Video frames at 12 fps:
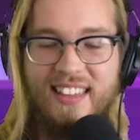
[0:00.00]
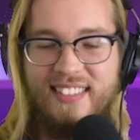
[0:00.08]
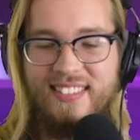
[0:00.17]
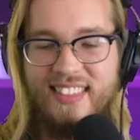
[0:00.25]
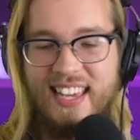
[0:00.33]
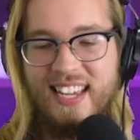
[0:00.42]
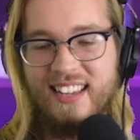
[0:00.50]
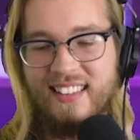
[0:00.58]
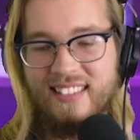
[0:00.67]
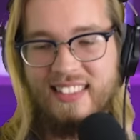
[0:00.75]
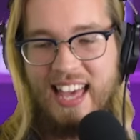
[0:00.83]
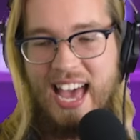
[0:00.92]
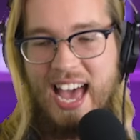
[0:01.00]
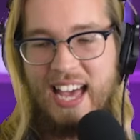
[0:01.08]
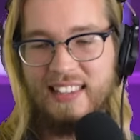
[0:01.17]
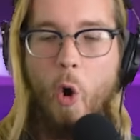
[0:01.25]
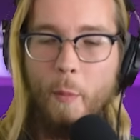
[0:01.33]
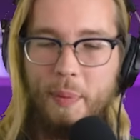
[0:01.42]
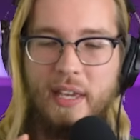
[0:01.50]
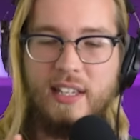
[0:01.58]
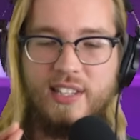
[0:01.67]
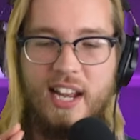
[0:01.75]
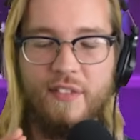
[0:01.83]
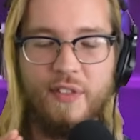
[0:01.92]
I think that OP
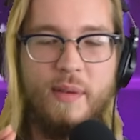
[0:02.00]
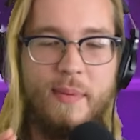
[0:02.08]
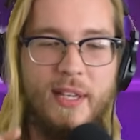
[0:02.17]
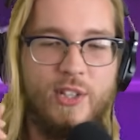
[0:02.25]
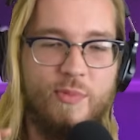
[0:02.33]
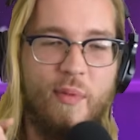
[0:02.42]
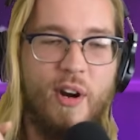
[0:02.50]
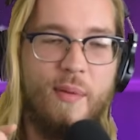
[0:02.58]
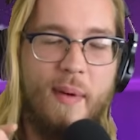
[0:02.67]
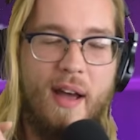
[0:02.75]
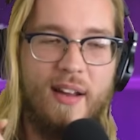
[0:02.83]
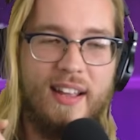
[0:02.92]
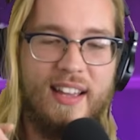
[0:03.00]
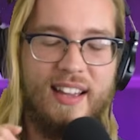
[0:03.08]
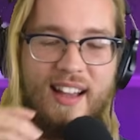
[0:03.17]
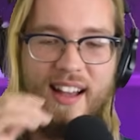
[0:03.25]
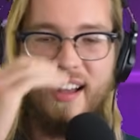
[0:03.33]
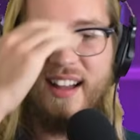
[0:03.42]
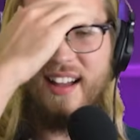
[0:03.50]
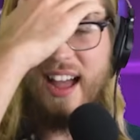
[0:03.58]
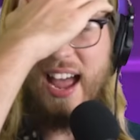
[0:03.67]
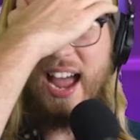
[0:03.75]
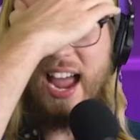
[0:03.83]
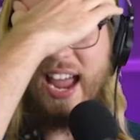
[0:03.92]
is definitely being smart about it.
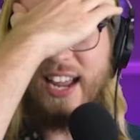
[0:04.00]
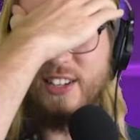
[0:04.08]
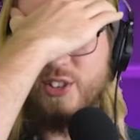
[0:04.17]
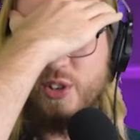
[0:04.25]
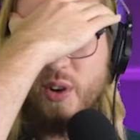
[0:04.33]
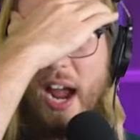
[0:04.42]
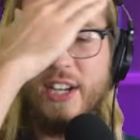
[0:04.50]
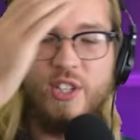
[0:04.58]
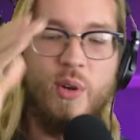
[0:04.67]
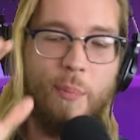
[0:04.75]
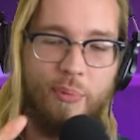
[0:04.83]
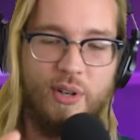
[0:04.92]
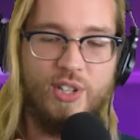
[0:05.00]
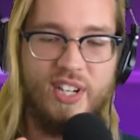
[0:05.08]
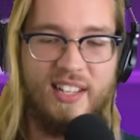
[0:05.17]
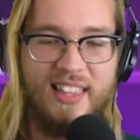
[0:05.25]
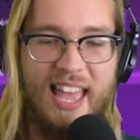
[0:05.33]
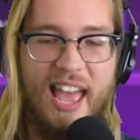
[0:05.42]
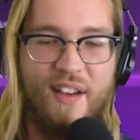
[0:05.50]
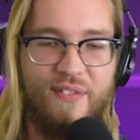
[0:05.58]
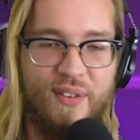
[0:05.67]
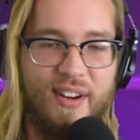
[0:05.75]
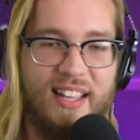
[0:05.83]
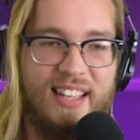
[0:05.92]
I do appreciate the effort